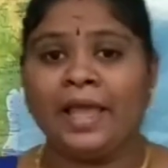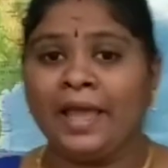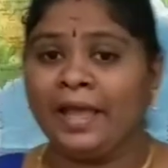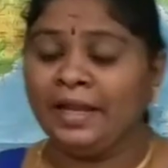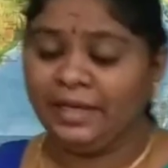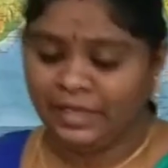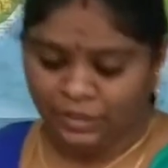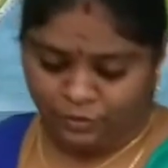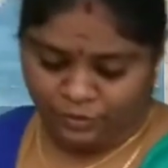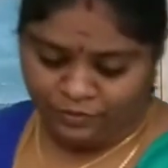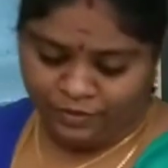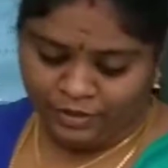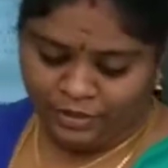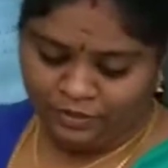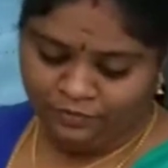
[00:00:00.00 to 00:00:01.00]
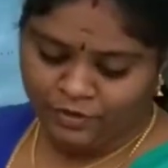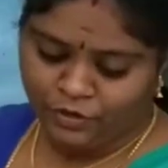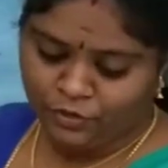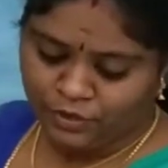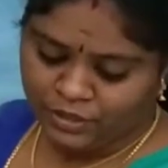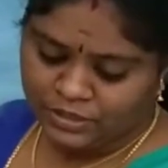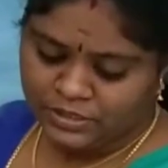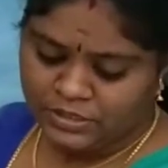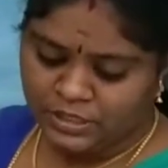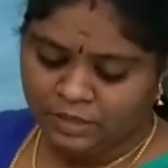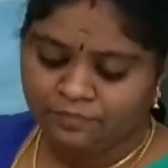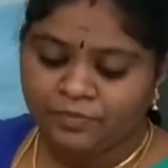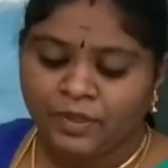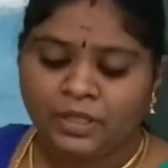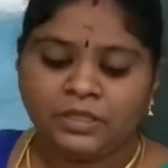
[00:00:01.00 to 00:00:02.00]
and even you can
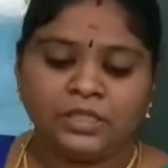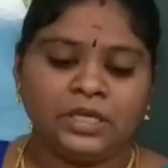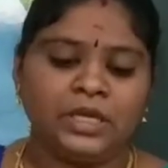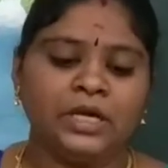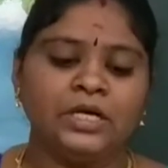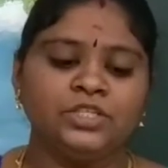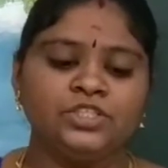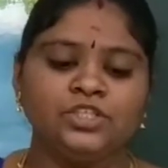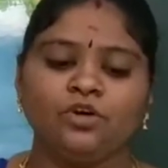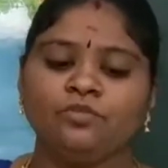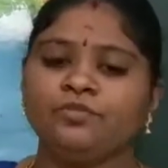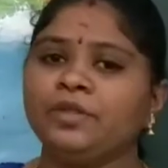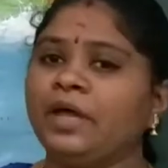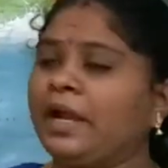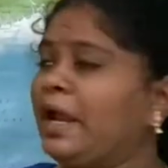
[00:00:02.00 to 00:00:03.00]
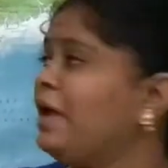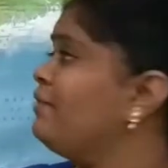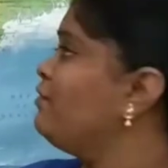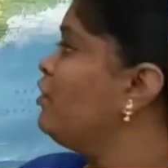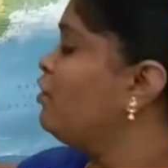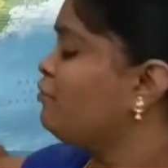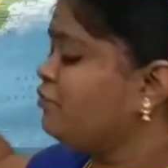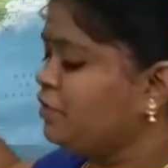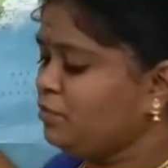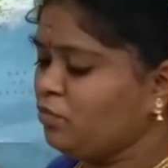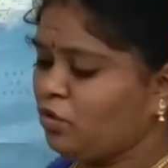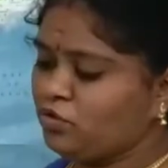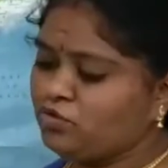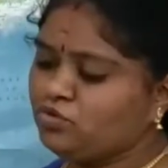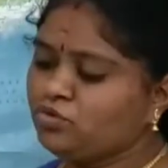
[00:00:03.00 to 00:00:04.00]
see the urging of the arrival of the
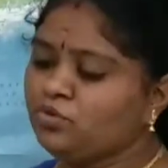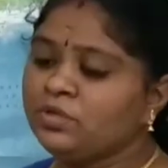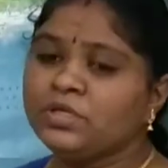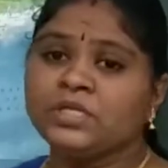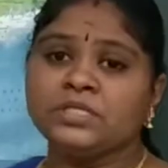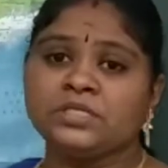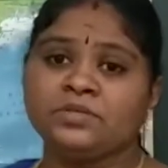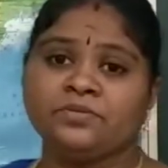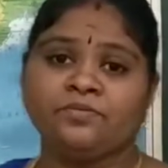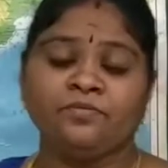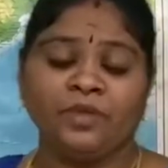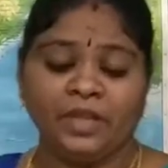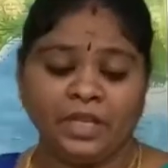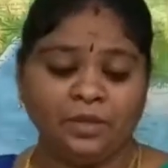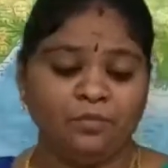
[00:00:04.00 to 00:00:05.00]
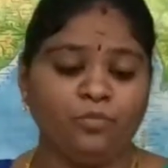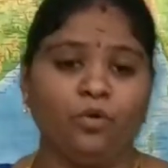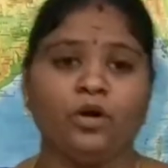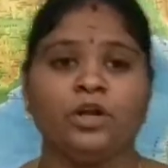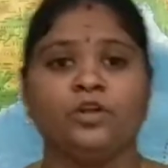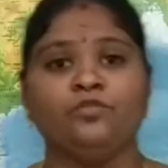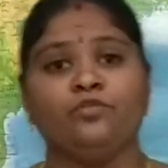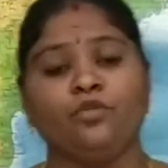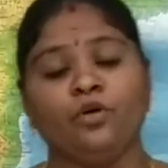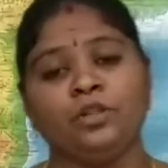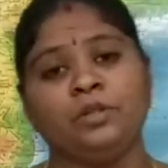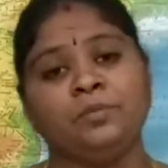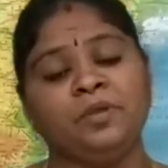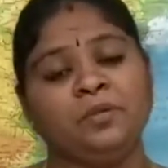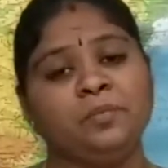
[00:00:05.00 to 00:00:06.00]
monsoon is very important for
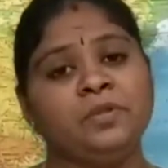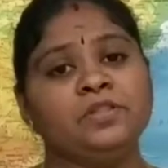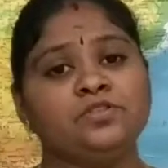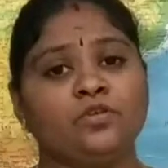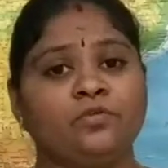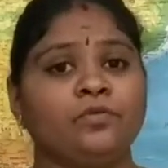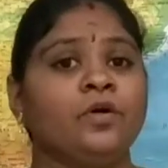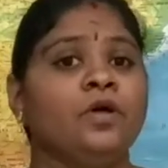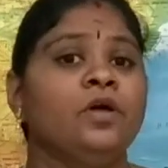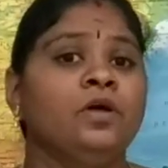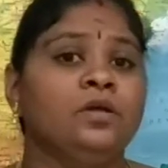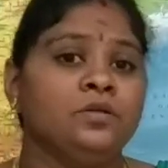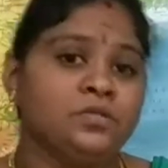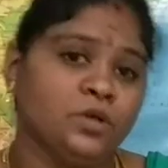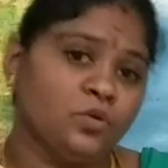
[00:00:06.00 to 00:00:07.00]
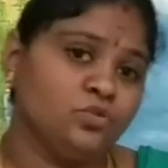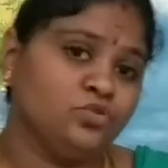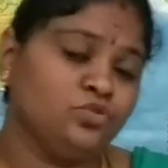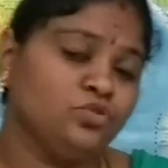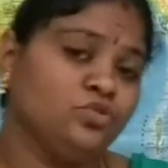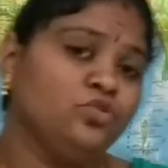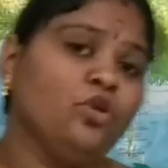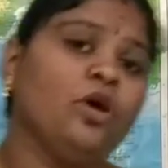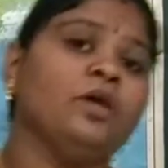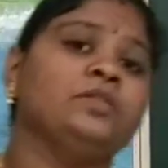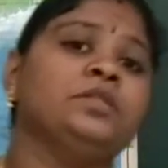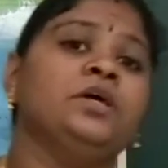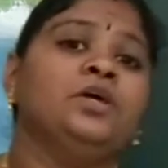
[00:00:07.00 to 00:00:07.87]
the peoples of south to north,